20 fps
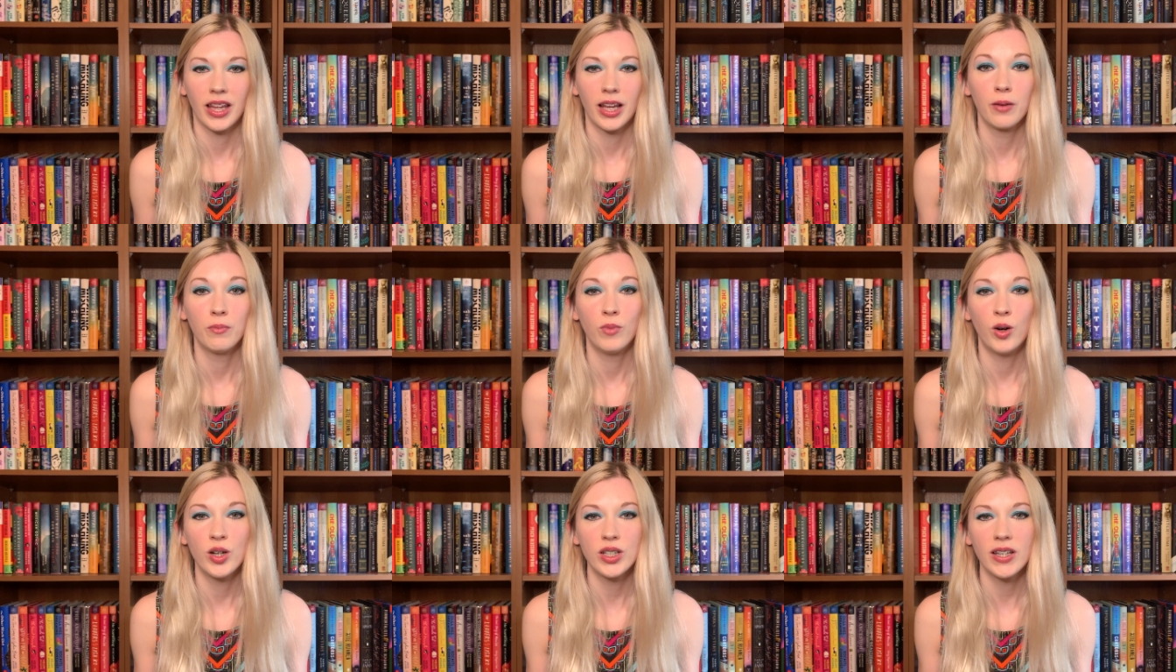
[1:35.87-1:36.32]

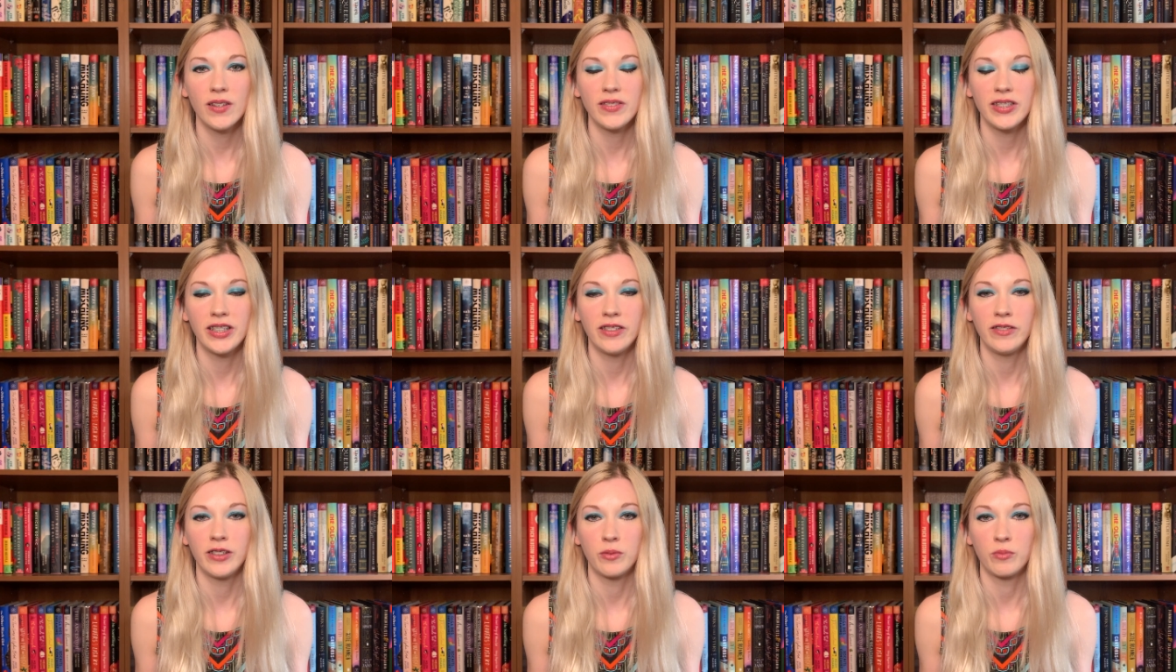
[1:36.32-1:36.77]
Most of
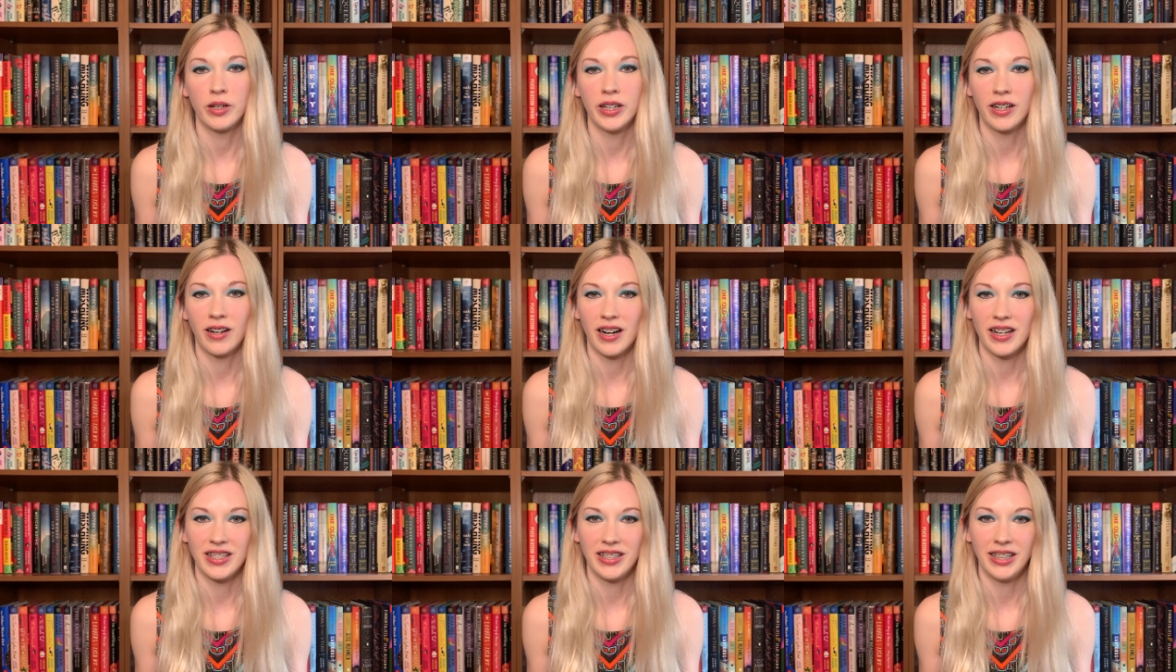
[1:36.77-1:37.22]
Silvia
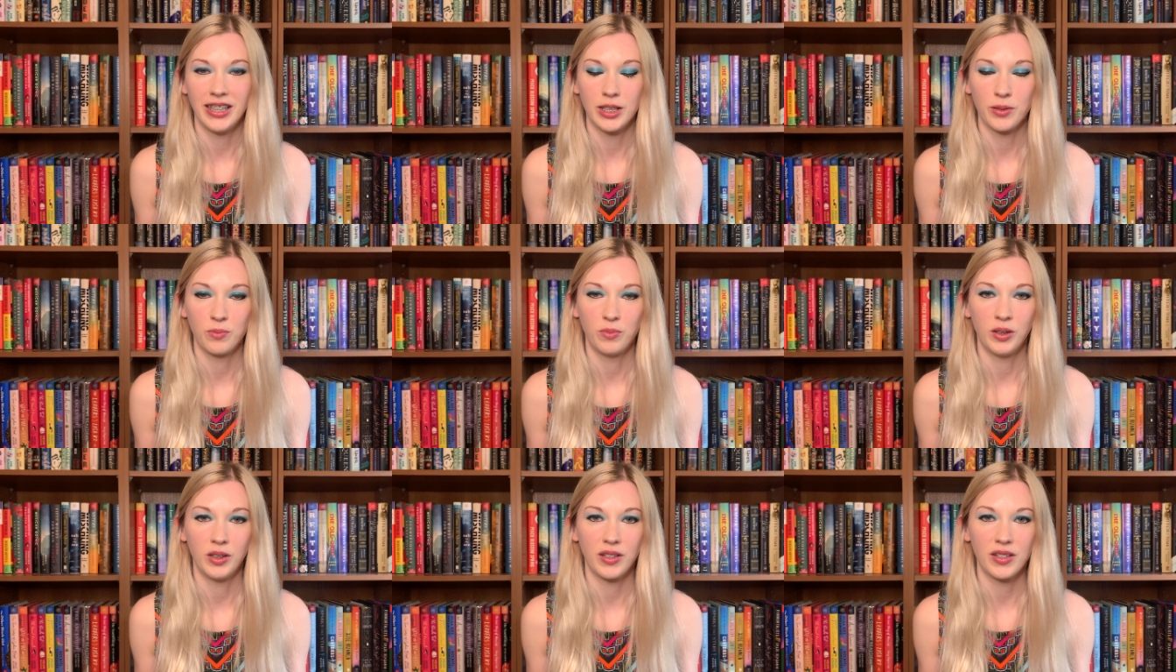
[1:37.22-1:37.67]
Moreno-Garcia's
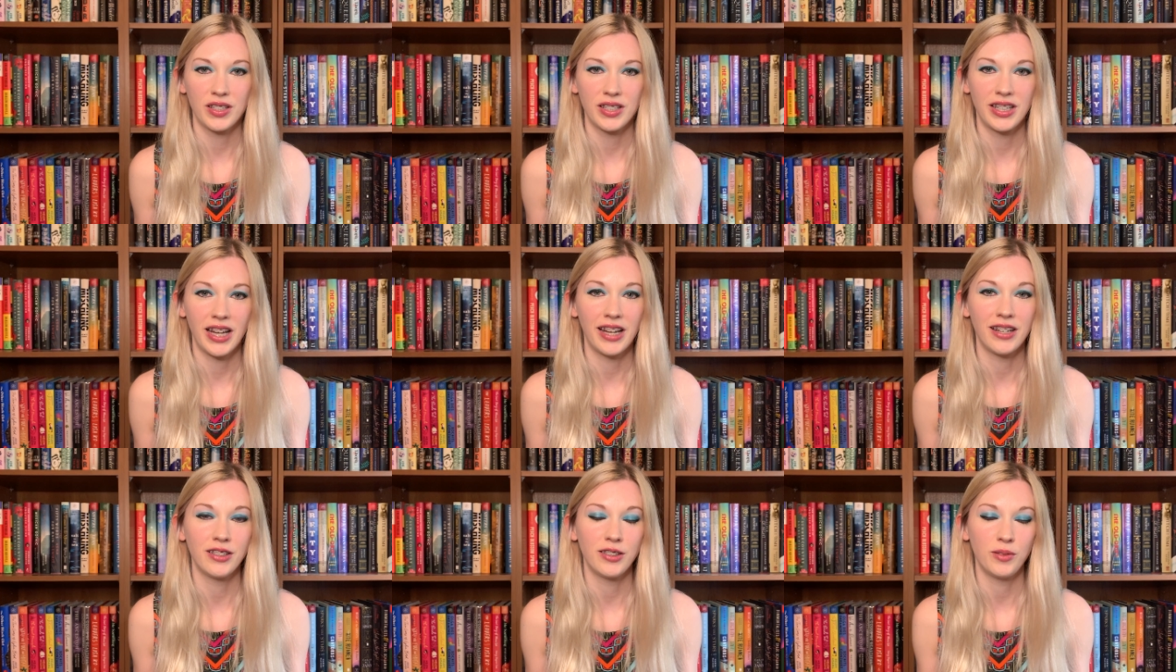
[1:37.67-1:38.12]
books
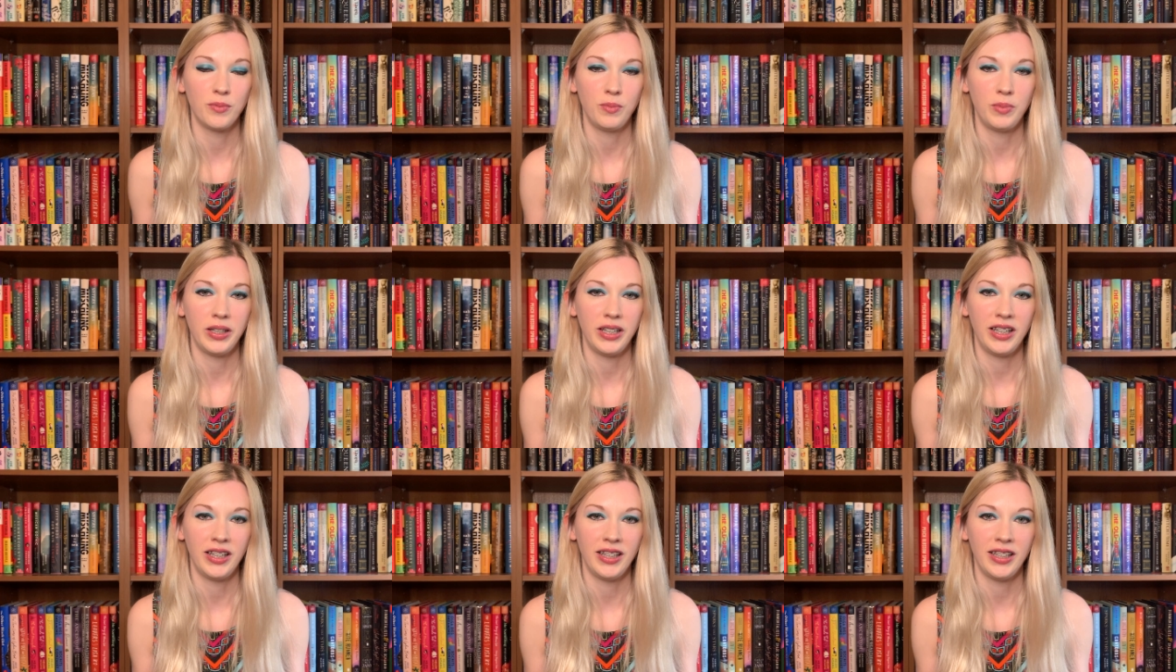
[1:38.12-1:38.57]
tend to
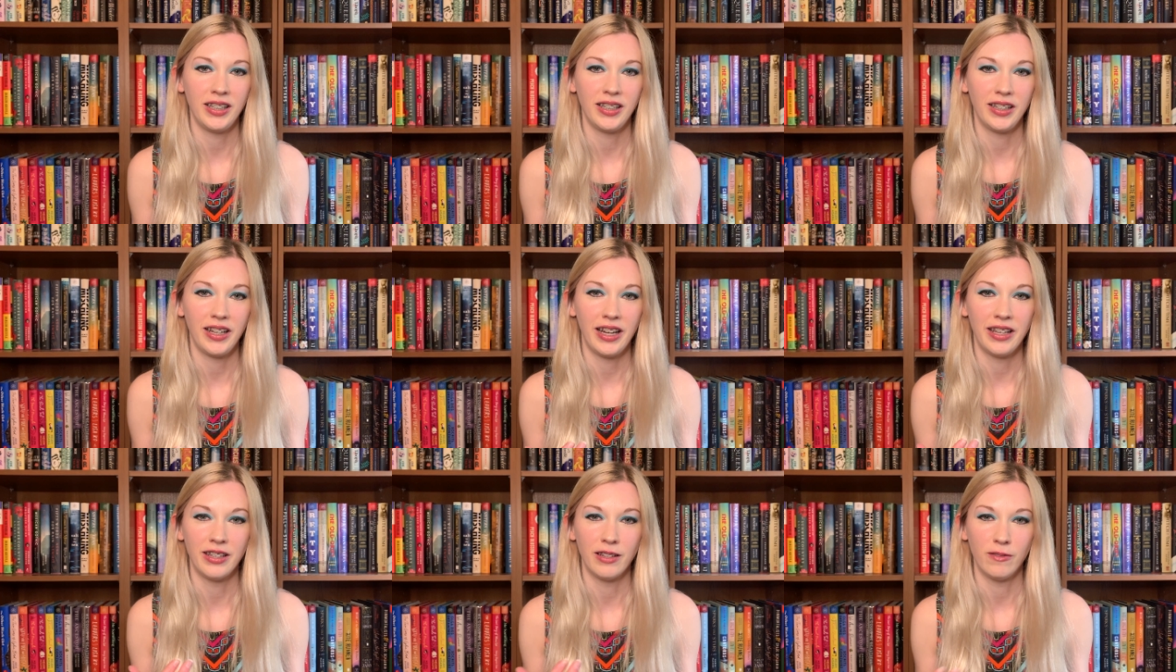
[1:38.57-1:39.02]
be
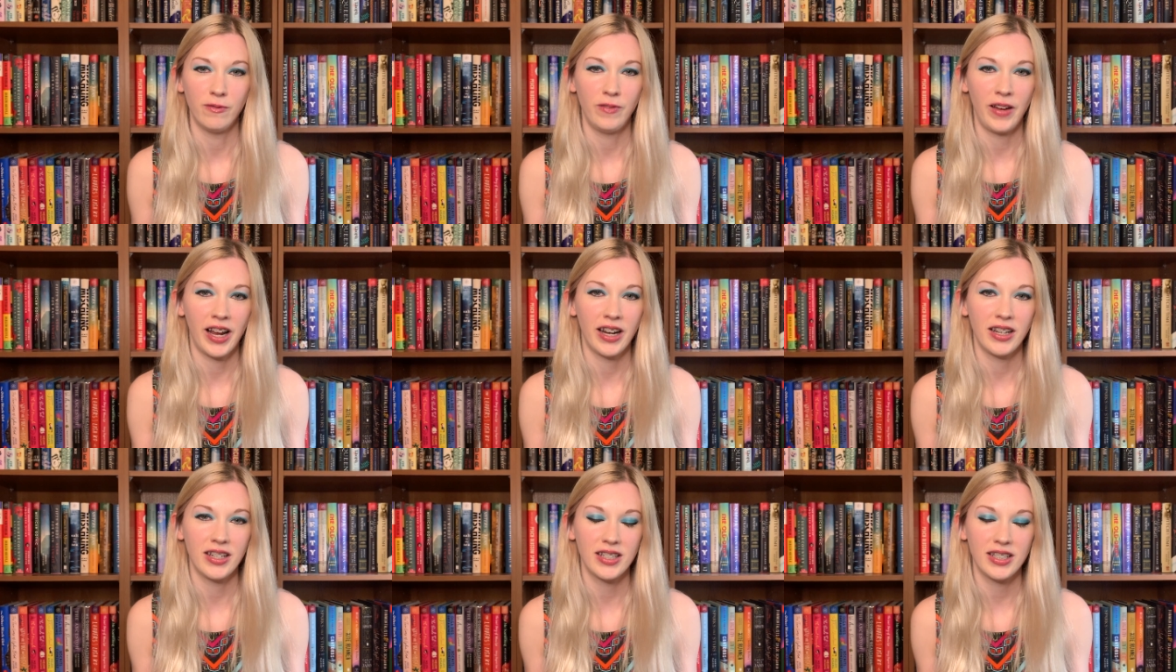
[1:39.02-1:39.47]
in the
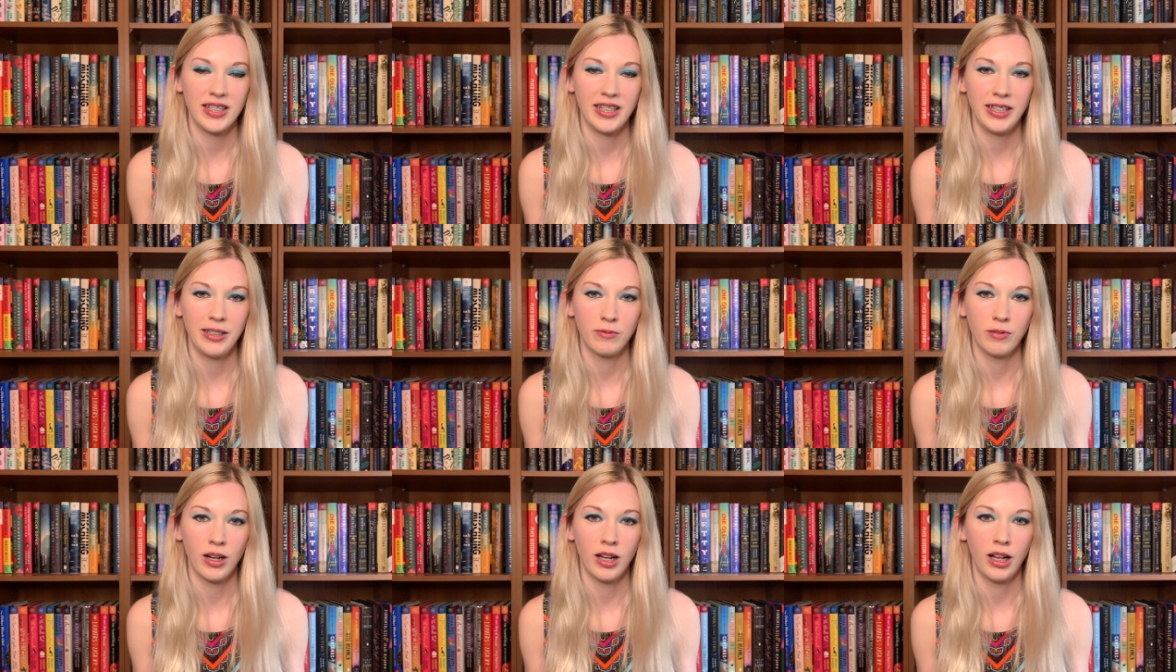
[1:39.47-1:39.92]

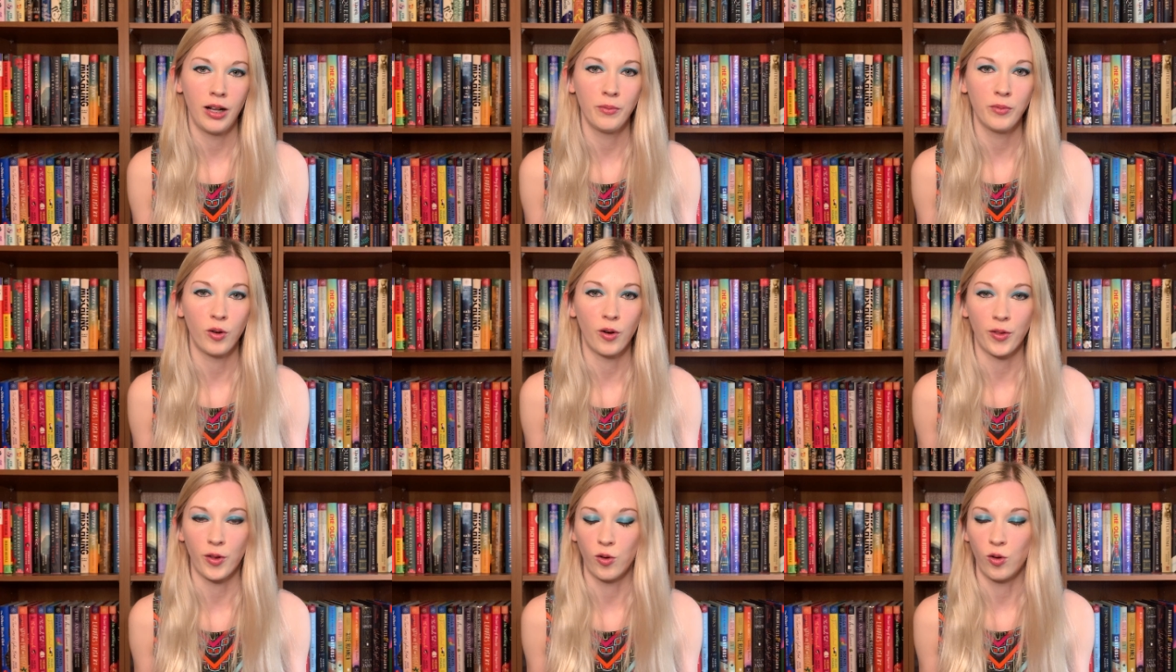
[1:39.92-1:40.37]
fantasy realm
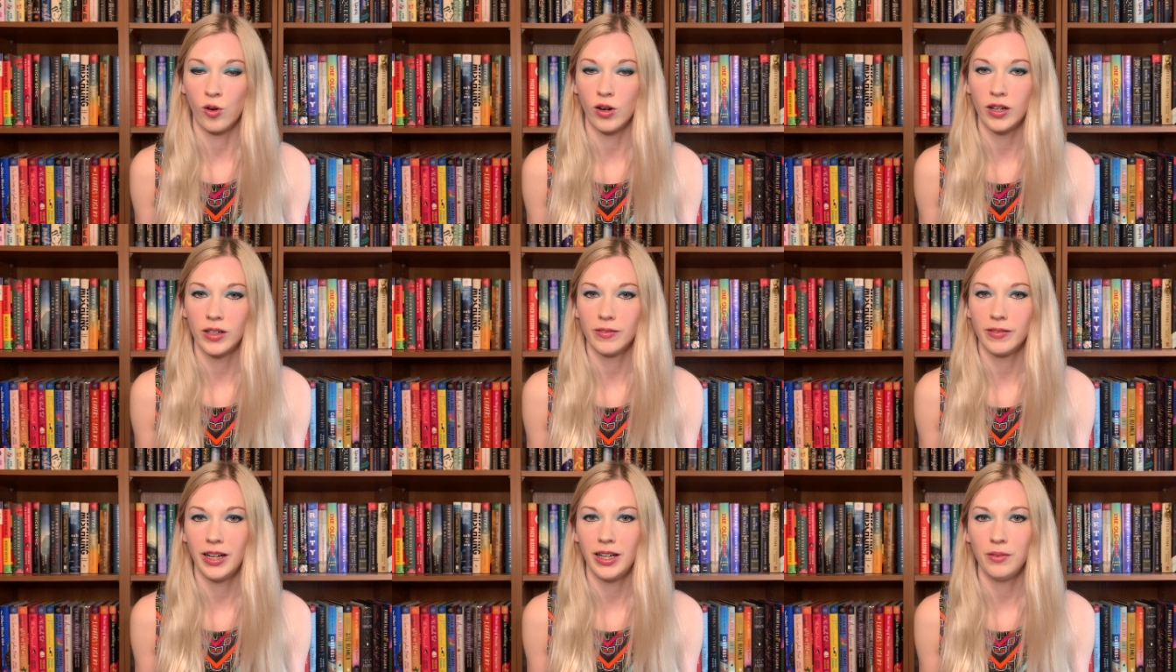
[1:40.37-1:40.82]
or the
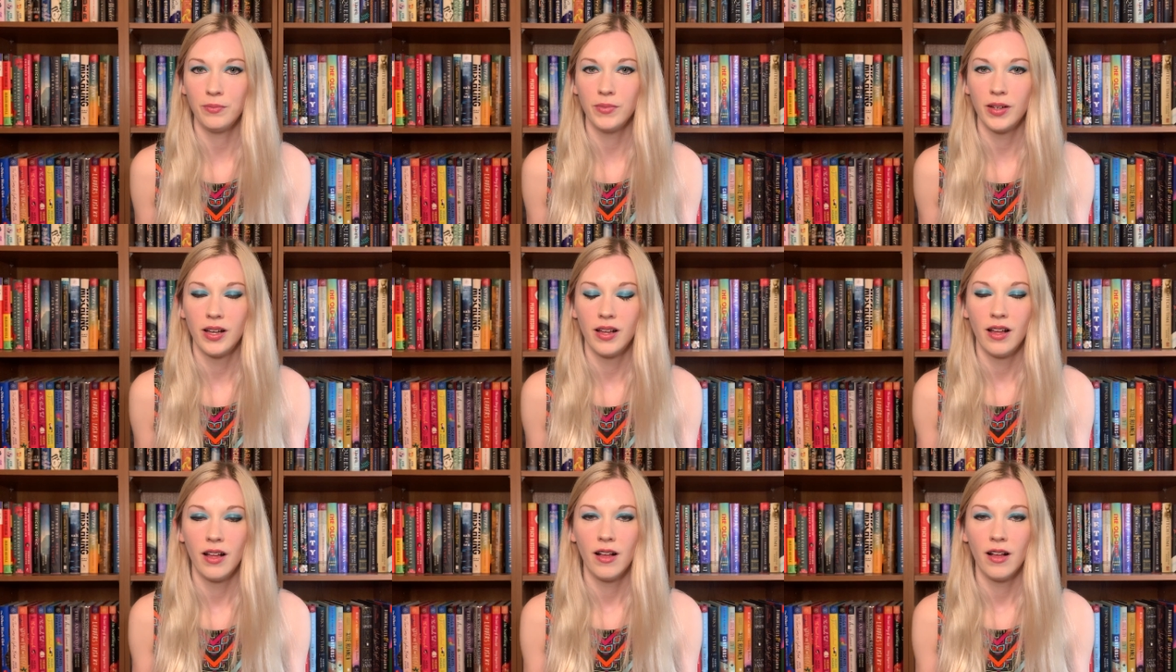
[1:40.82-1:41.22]
horror realm.